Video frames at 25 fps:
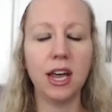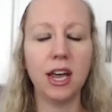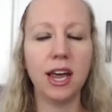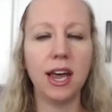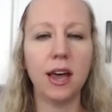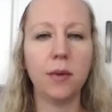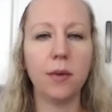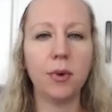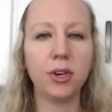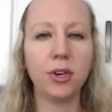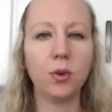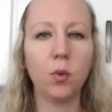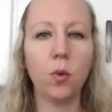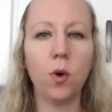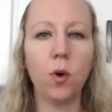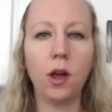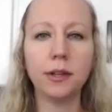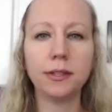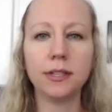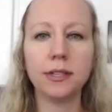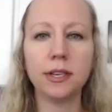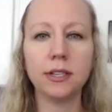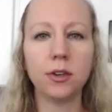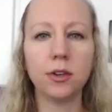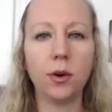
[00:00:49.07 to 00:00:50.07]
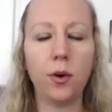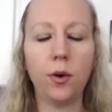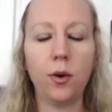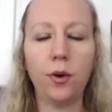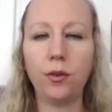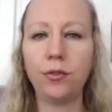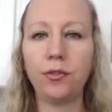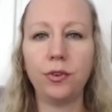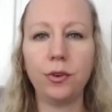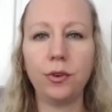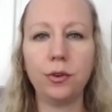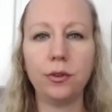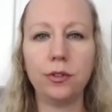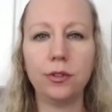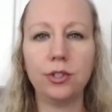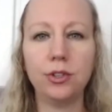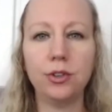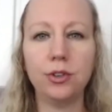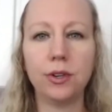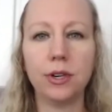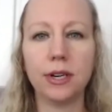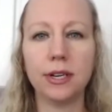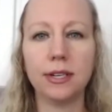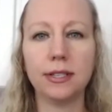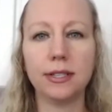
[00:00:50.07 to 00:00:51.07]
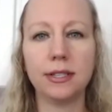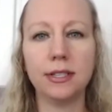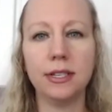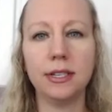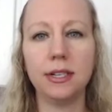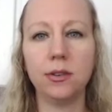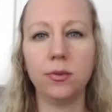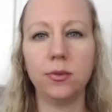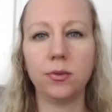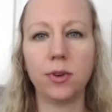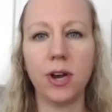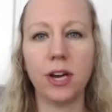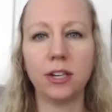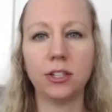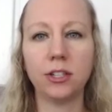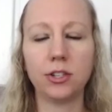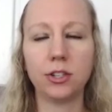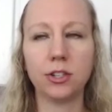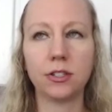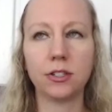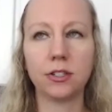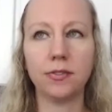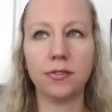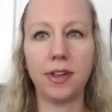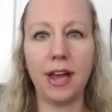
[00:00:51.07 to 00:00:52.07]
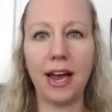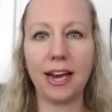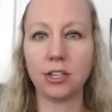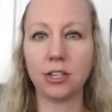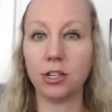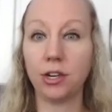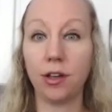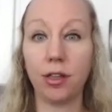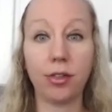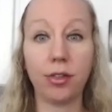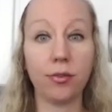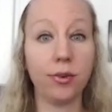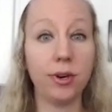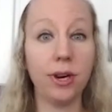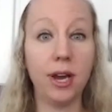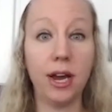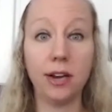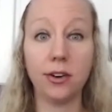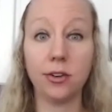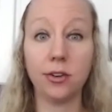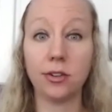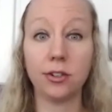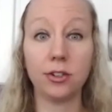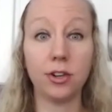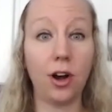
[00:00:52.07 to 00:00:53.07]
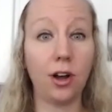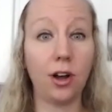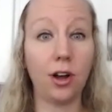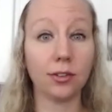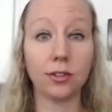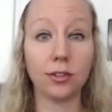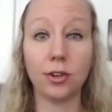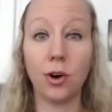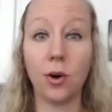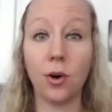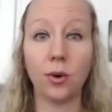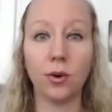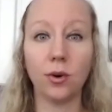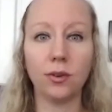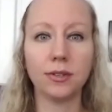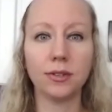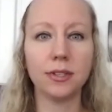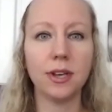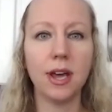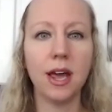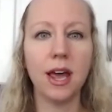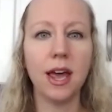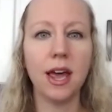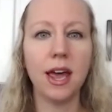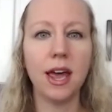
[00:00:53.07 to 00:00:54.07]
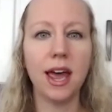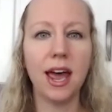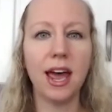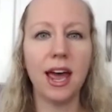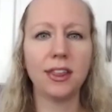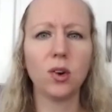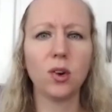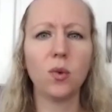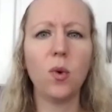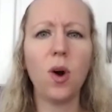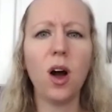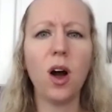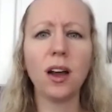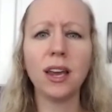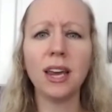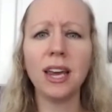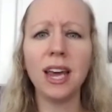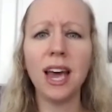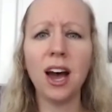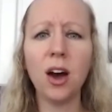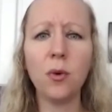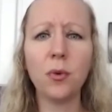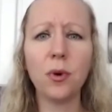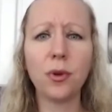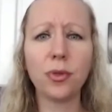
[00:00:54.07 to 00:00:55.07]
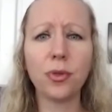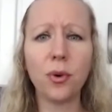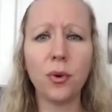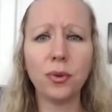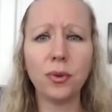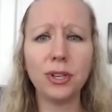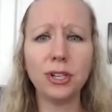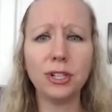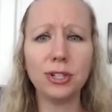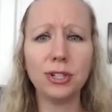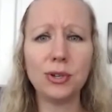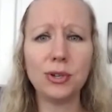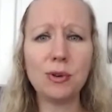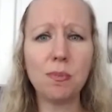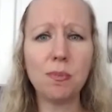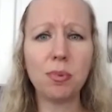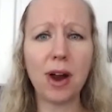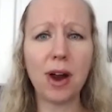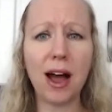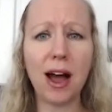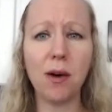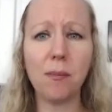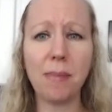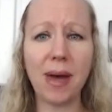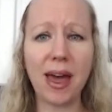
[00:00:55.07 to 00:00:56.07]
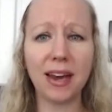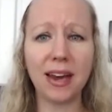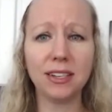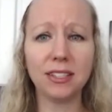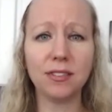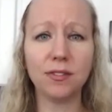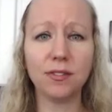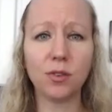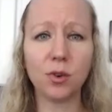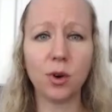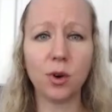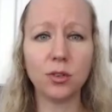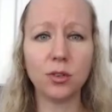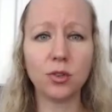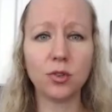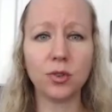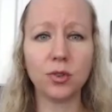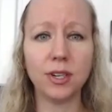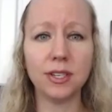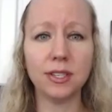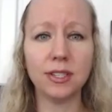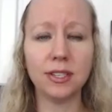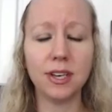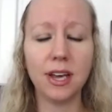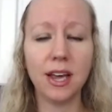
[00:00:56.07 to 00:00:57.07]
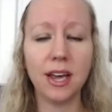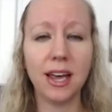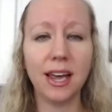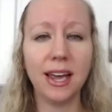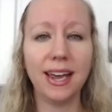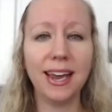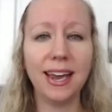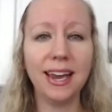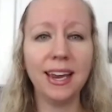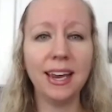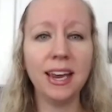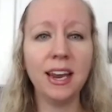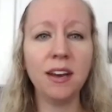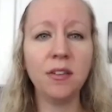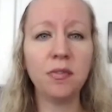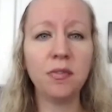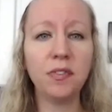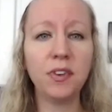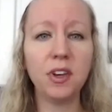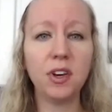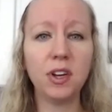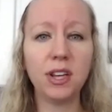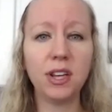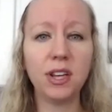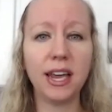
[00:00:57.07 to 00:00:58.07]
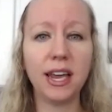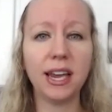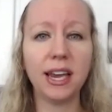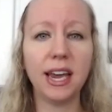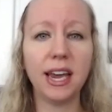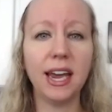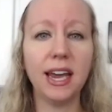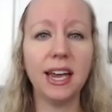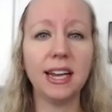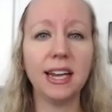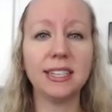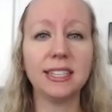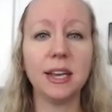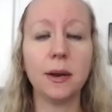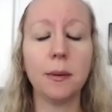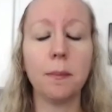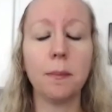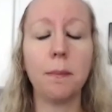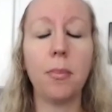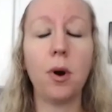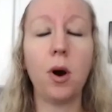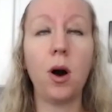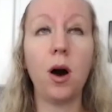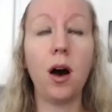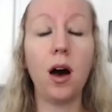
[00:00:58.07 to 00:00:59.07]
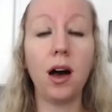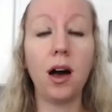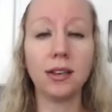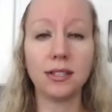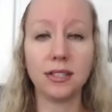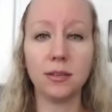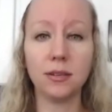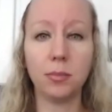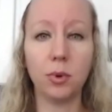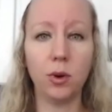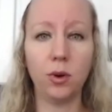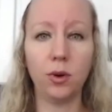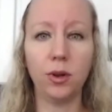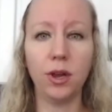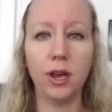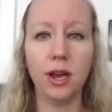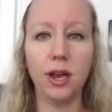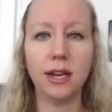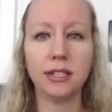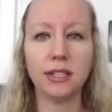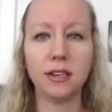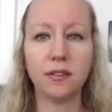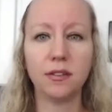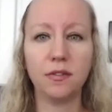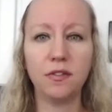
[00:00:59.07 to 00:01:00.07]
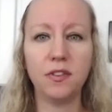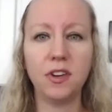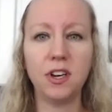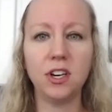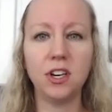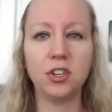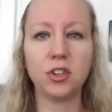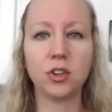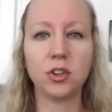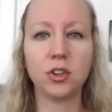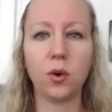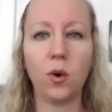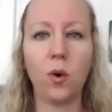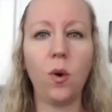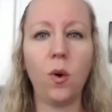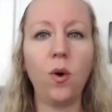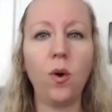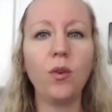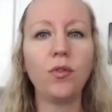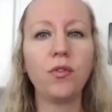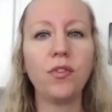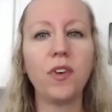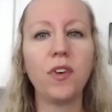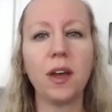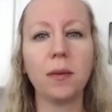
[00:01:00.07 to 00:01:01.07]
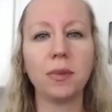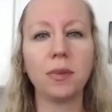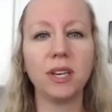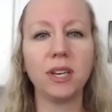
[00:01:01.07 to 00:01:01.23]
And when you waltz into Whole Foods, you can see registers flashing $300 totals, and they're walking out with only 2 brown bags of groceries. It can feel like it's impossible to feed your whole family